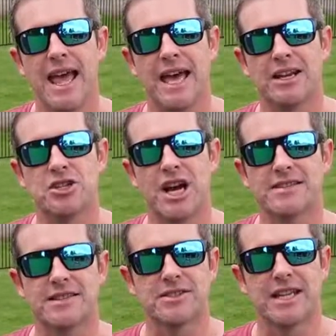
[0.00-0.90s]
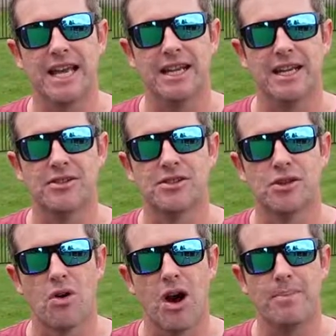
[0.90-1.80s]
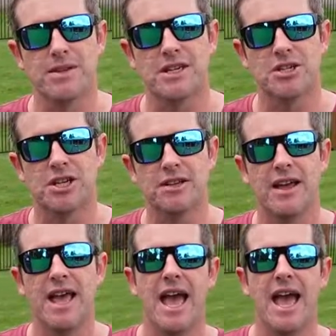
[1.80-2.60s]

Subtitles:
and adjust it to get it into the right position.